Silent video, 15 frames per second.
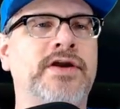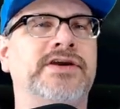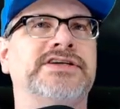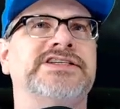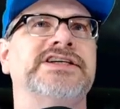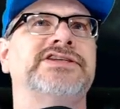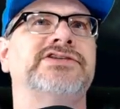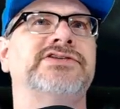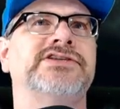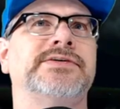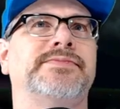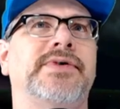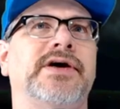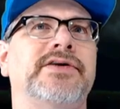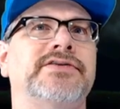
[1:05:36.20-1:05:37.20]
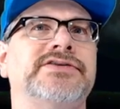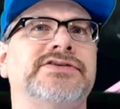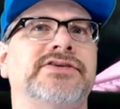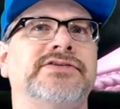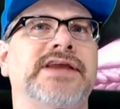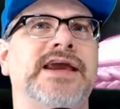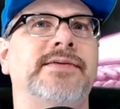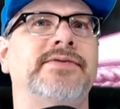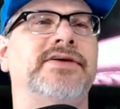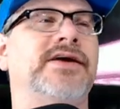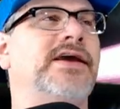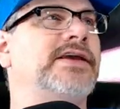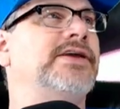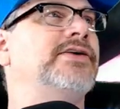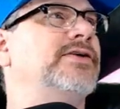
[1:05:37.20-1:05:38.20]
your sisters, your brothers, your neighbor,
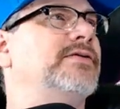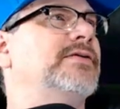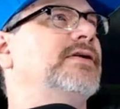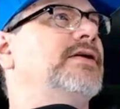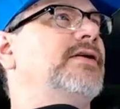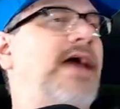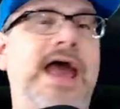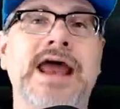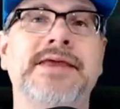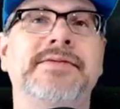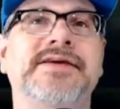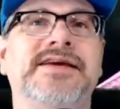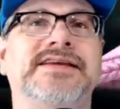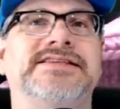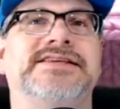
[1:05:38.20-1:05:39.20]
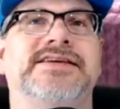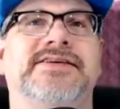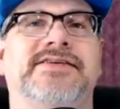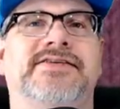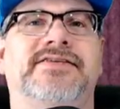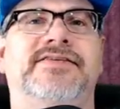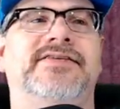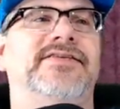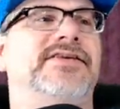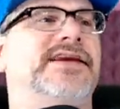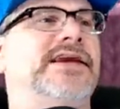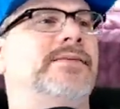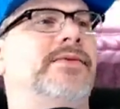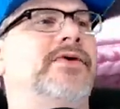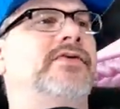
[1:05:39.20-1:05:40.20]
your enemies!
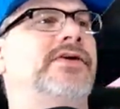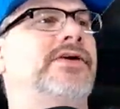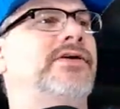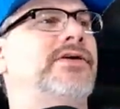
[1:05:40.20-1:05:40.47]
Get them over